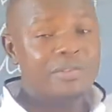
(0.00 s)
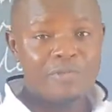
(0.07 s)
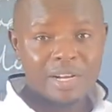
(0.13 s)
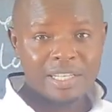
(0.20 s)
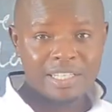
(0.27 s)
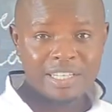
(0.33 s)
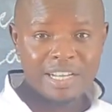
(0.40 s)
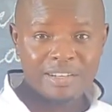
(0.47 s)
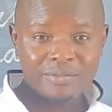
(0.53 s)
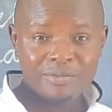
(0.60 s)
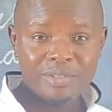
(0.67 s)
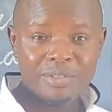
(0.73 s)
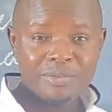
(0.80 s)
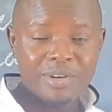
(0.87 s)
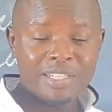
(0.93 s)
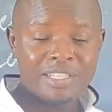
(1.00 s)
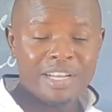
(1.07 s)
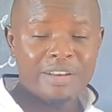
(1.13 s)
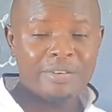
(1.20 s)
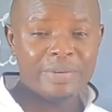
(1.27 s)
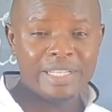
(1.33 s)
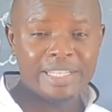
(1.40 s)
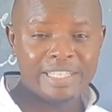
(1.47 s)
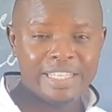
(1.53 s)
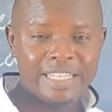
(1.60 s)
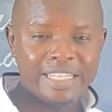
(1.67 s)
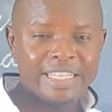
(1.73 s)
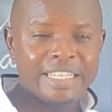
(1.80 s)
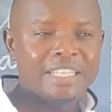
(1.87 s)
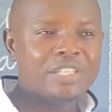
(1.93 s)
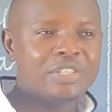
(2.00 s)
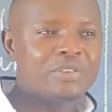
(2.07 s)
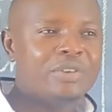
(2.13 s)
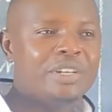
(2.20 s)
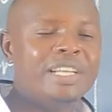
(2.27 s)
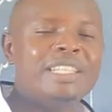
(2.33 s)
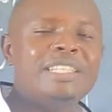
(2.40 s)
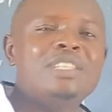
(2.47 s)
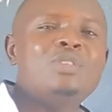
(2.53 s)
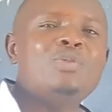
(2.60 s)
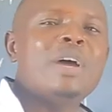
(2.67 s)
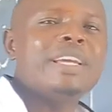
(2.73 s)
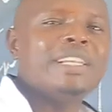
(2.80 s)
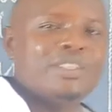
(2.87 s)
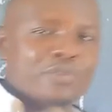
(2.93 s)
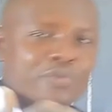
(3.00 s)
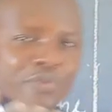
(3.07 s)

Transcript: what shall we, what shall we see? So let's try to